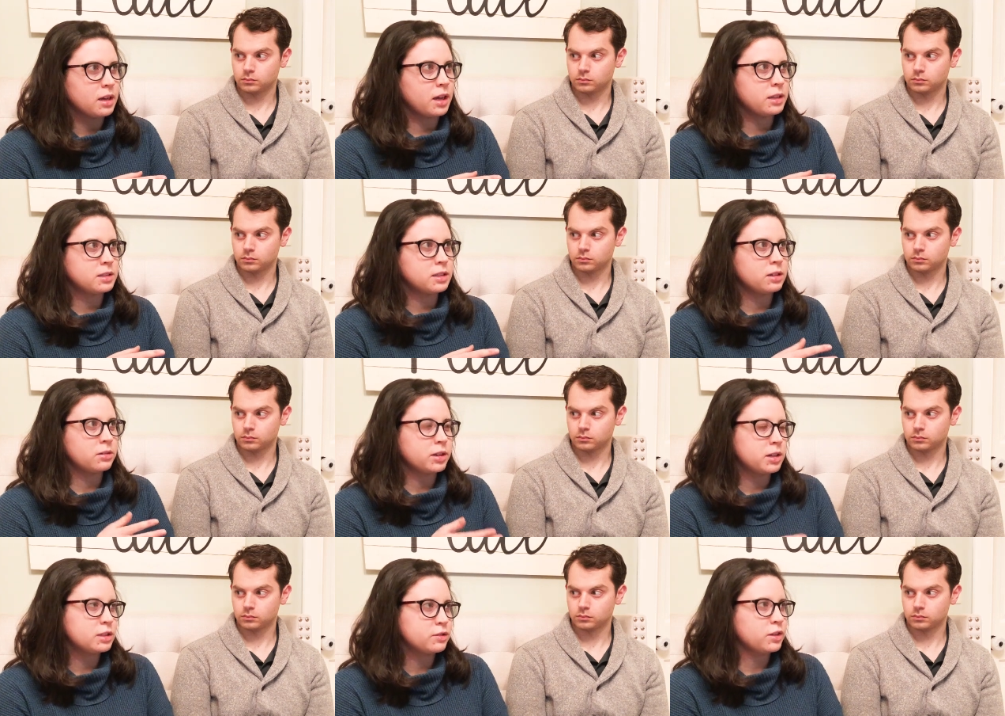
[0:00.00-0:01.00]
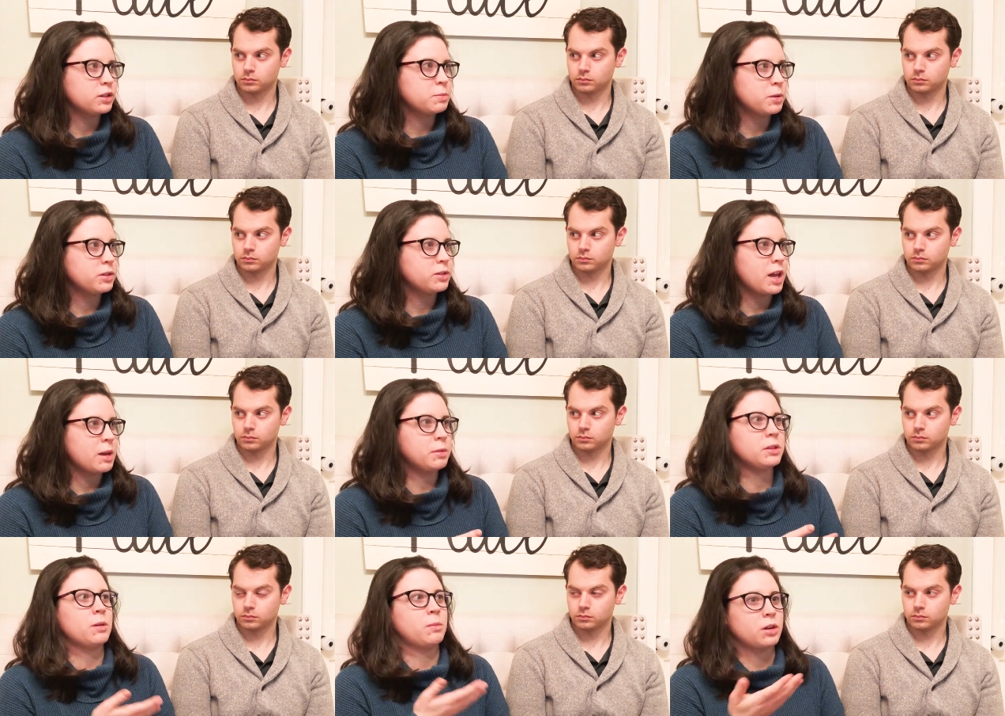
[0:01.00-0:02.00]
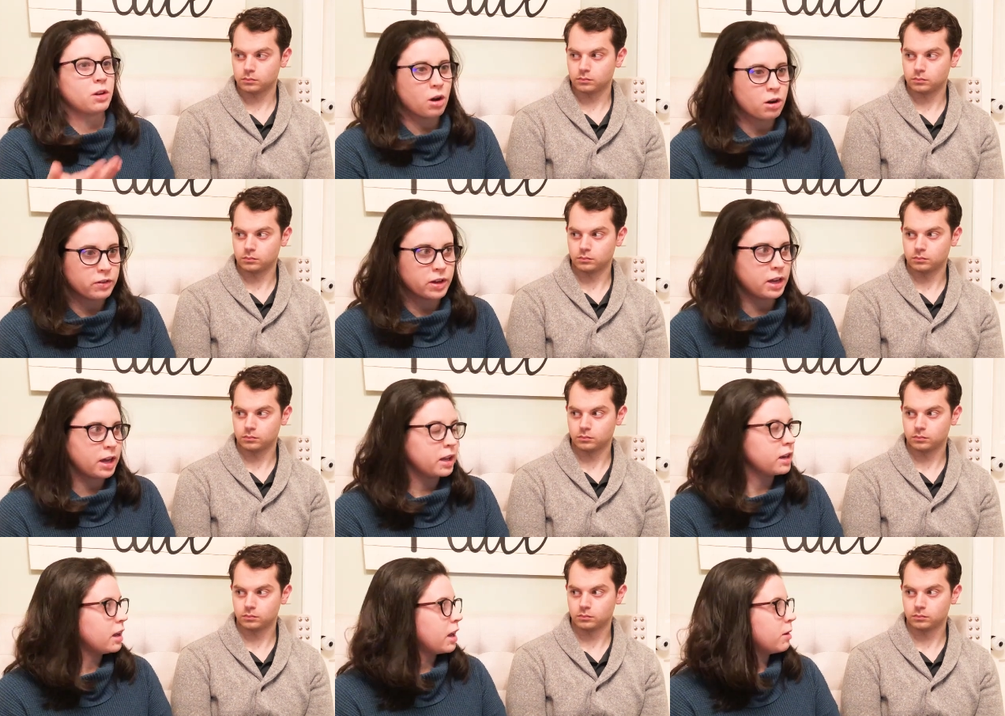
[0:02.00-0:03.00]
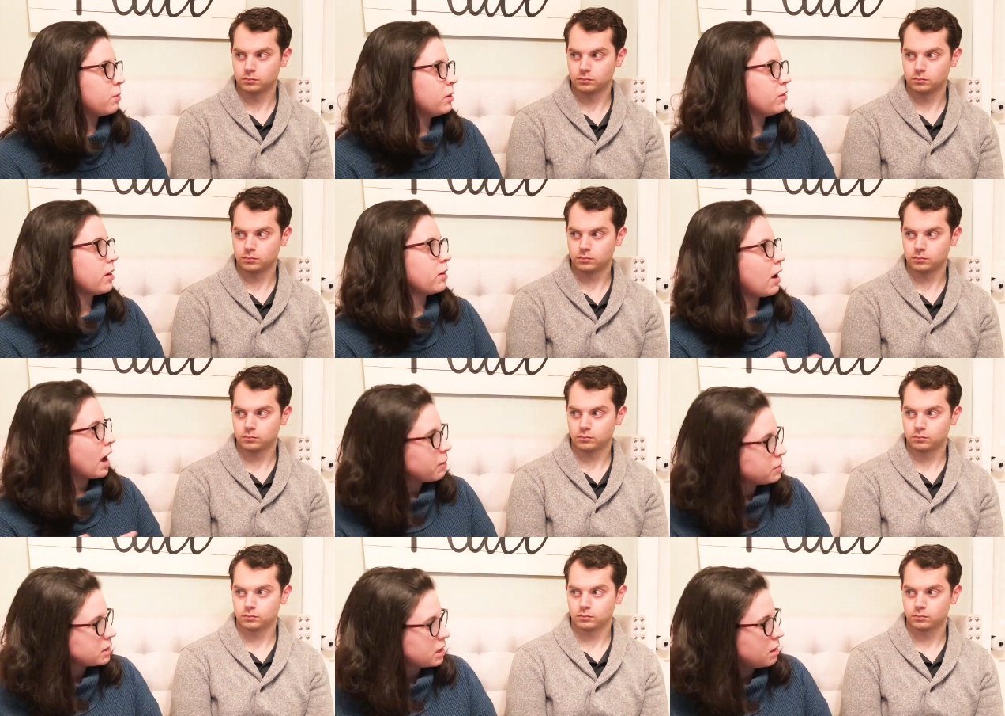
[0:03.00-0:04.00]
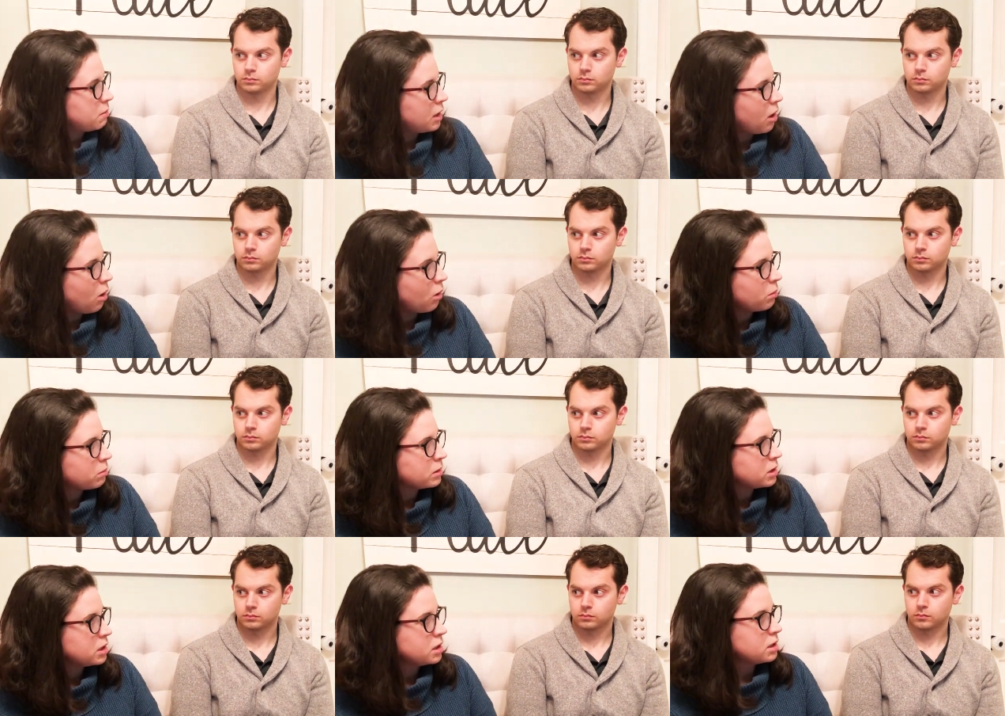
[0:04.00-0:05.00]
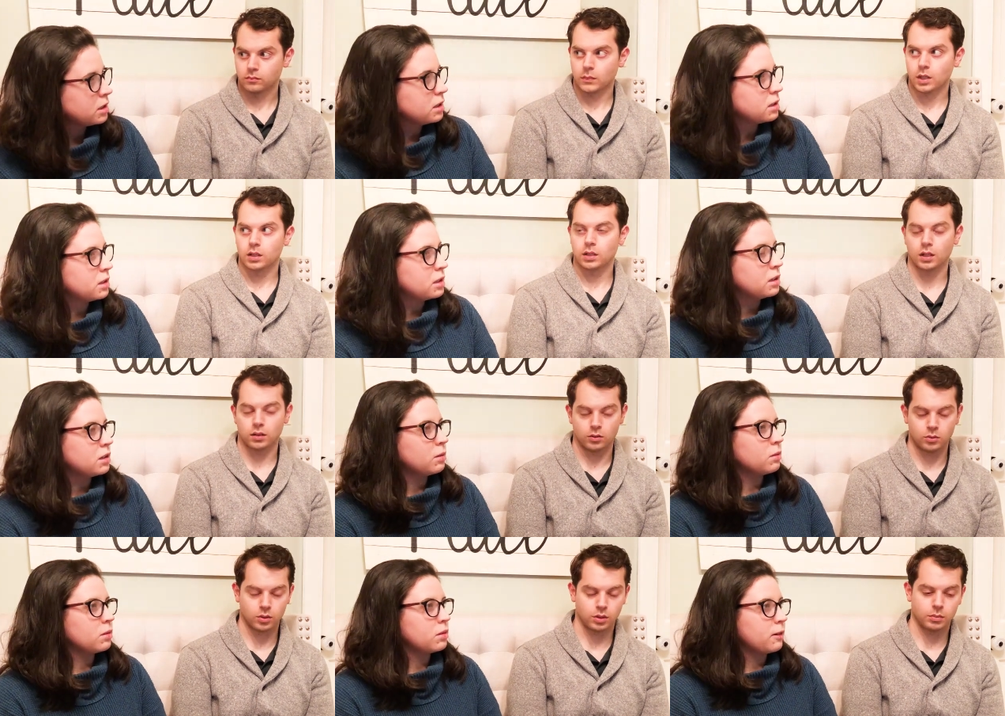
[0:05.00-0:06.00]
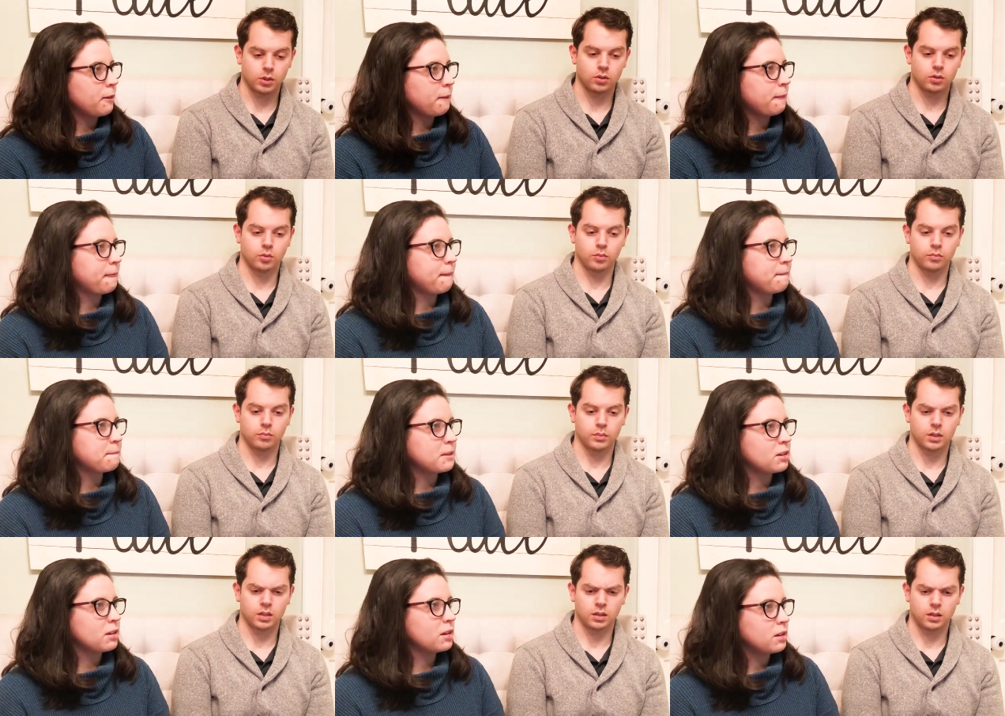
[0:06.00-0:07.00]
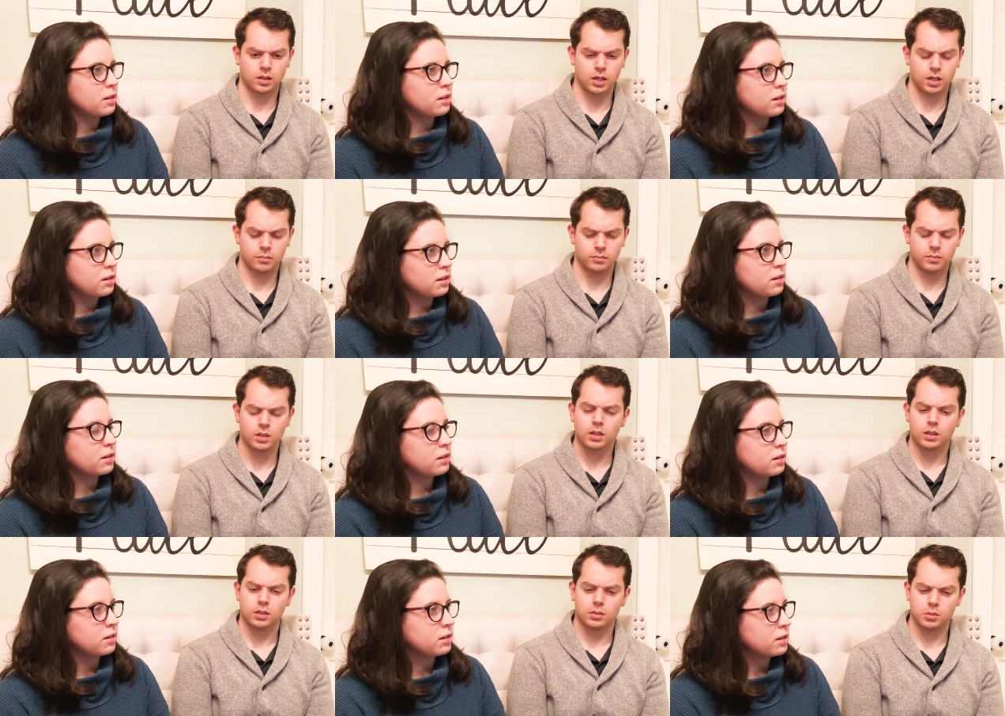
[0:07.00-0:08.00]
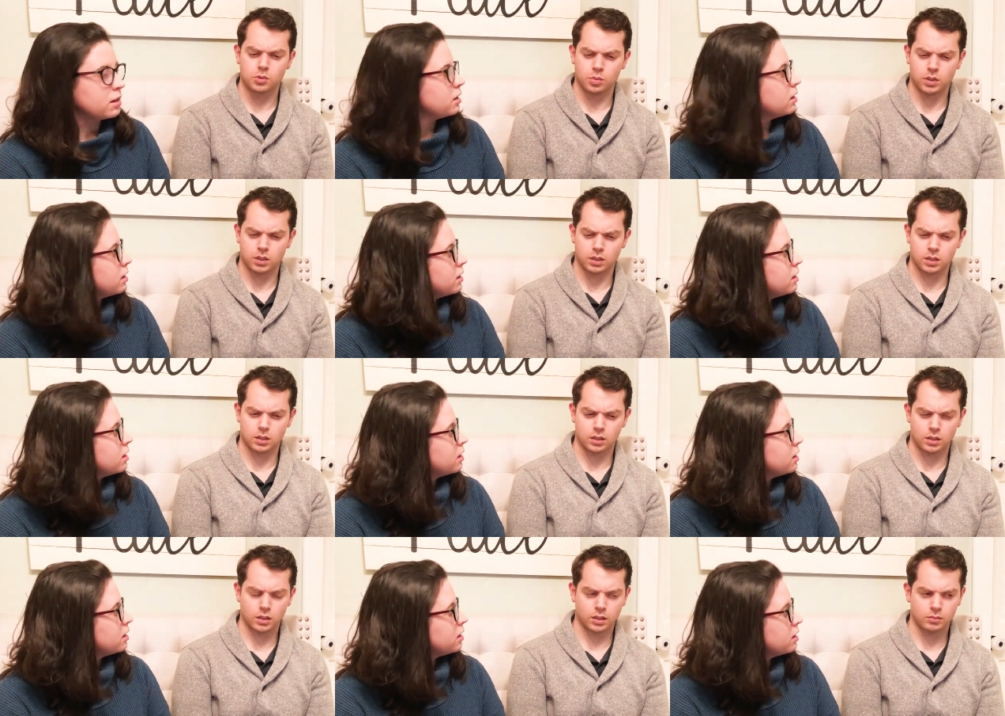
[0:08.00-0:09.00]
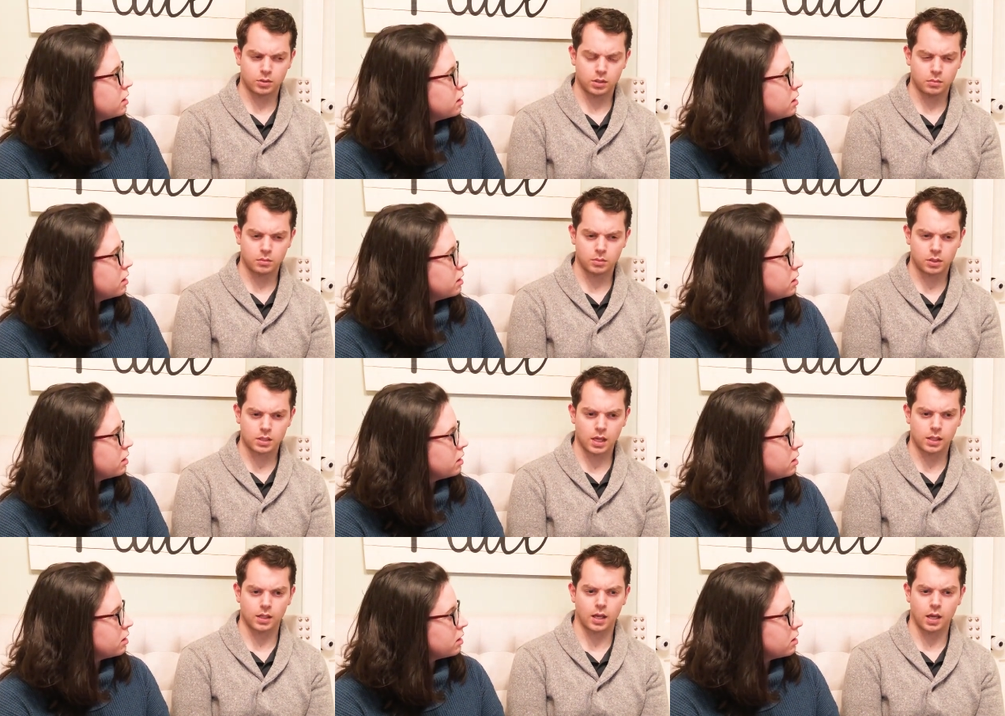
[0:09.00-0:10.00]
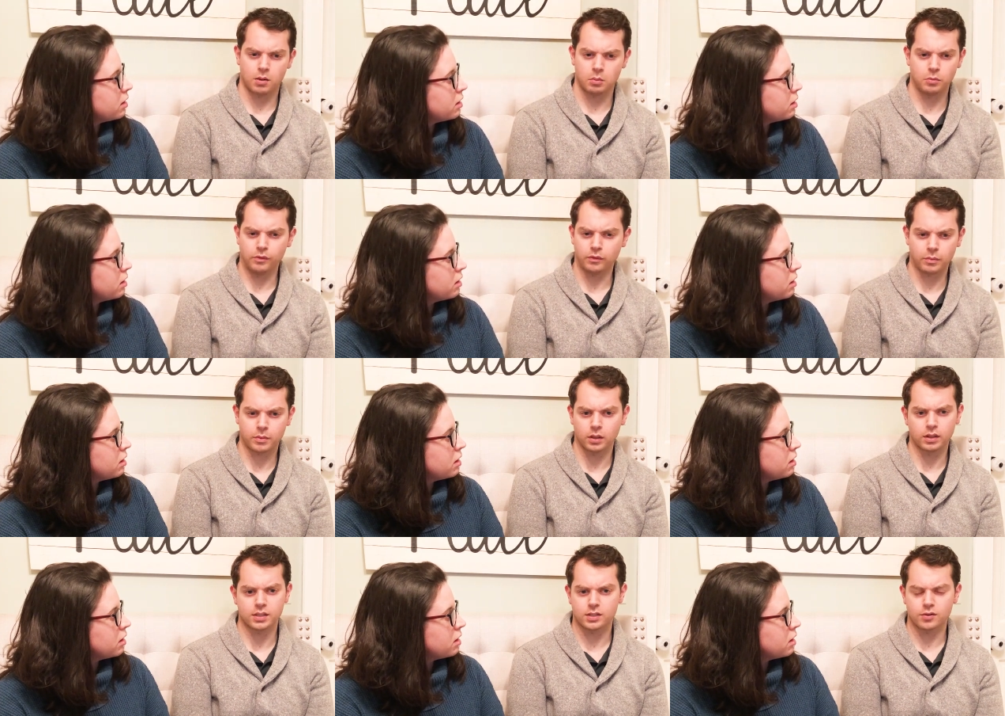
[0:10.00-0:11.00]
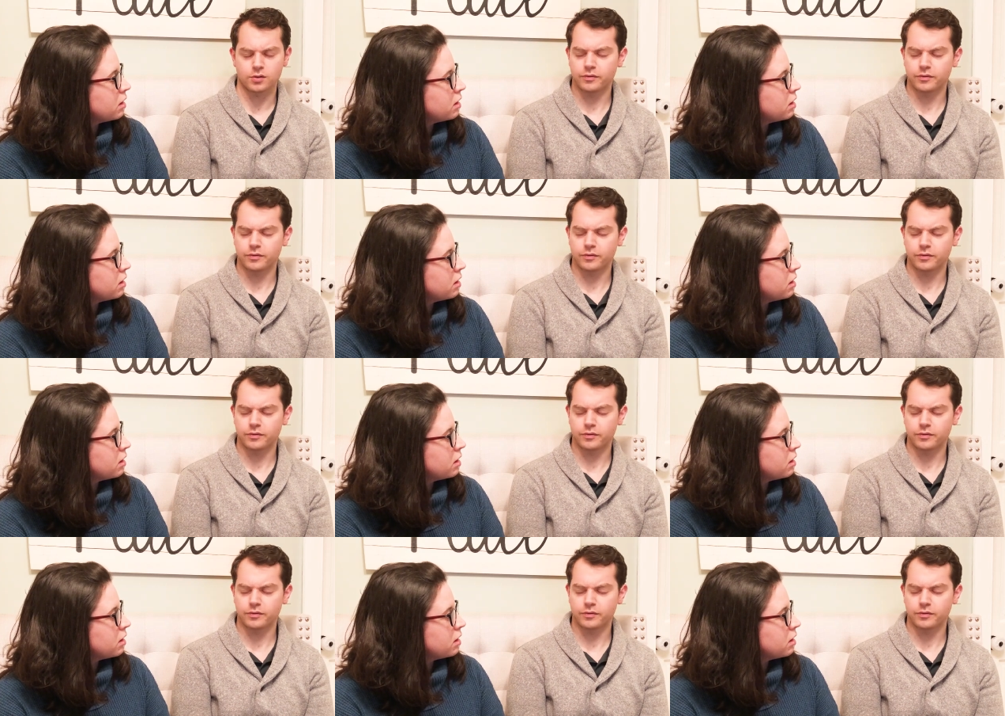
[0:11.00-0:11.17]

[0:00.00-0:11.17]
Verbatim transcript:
Speaker 1: until his first birthday. But then when COVID hit and we found out I was going to be home.
Speaker 2: Yeah, you were going to be home a lot of... It was weird. I'm trying to remember exactly how we moved up the list so